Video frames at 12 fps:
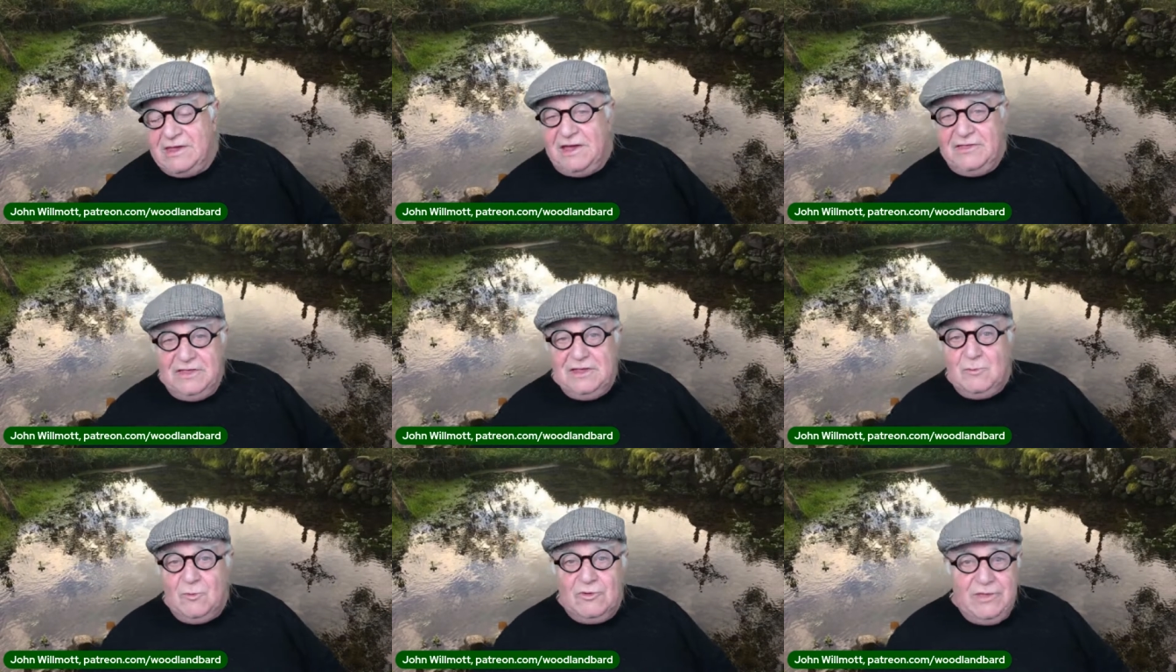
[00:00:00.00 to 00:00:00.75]
and they
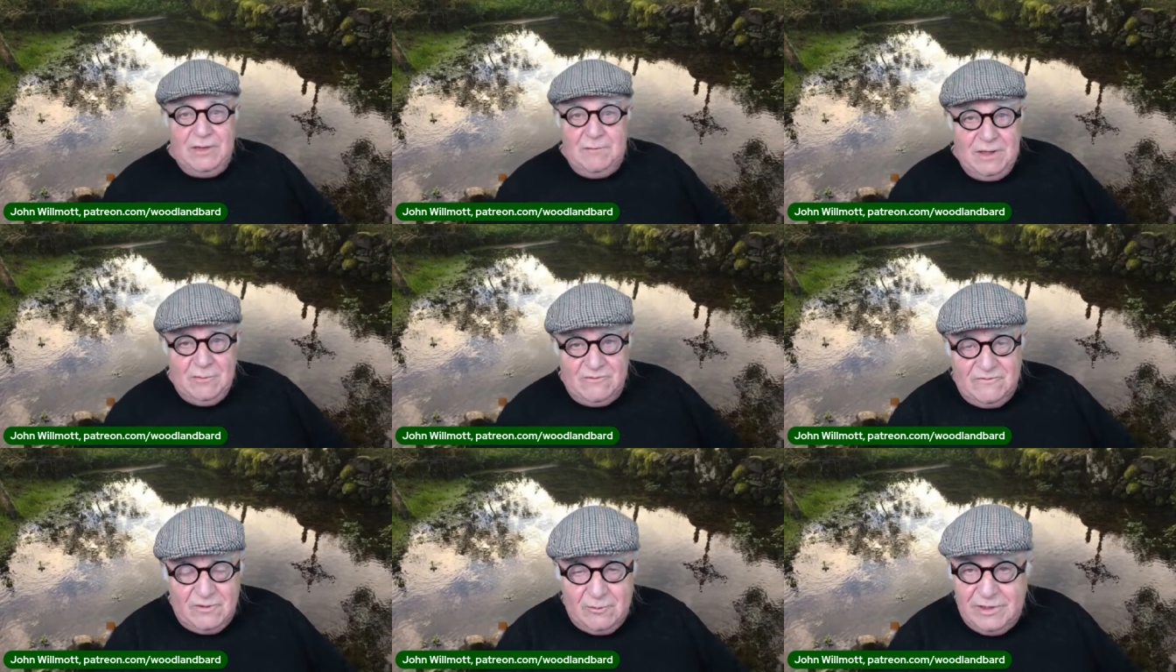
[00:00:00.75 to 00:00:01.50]
didn't want their
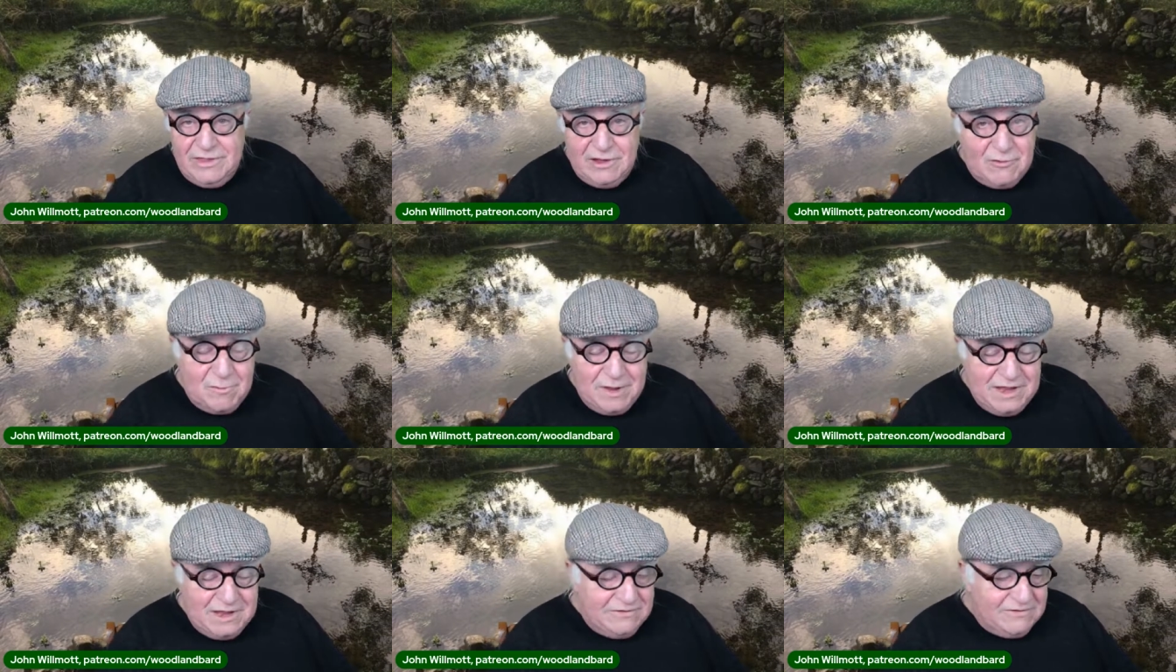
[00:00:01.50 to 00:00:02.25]
people following the whole
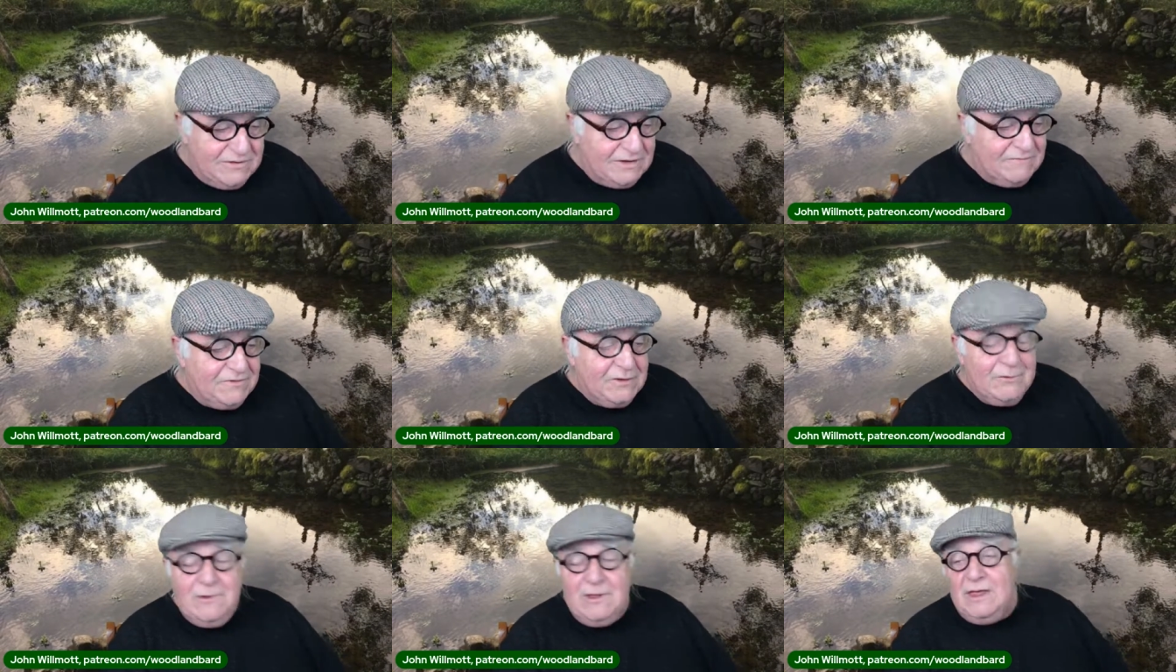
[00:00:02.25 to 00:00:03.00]
pagan stuff.
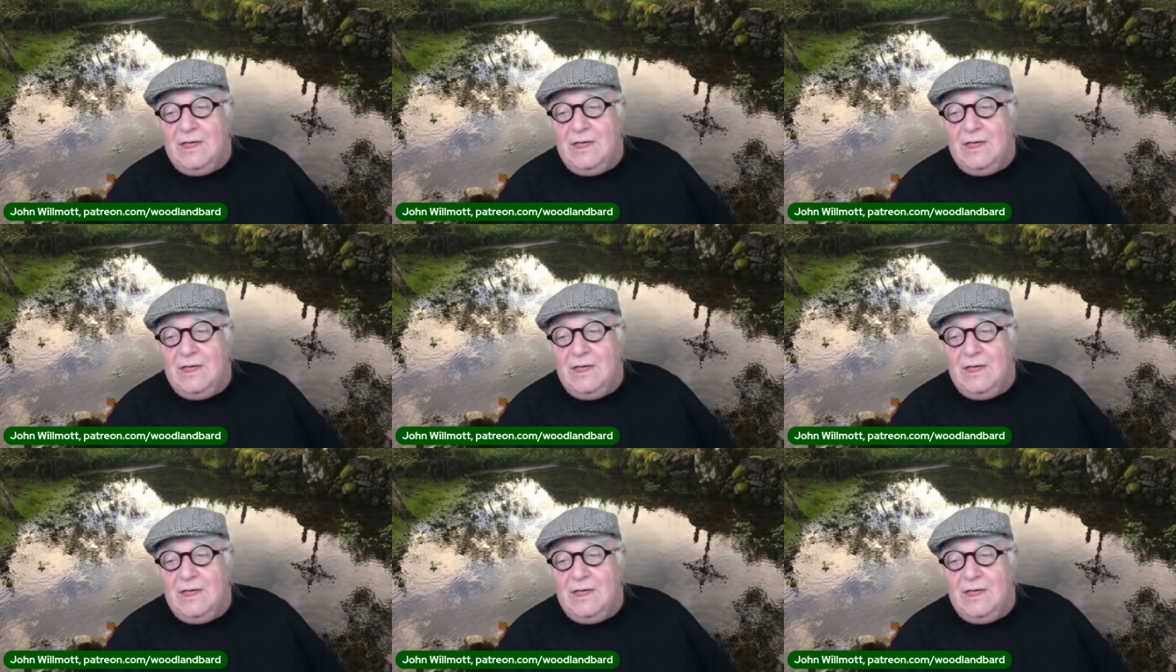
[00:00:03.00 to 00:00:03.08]
So,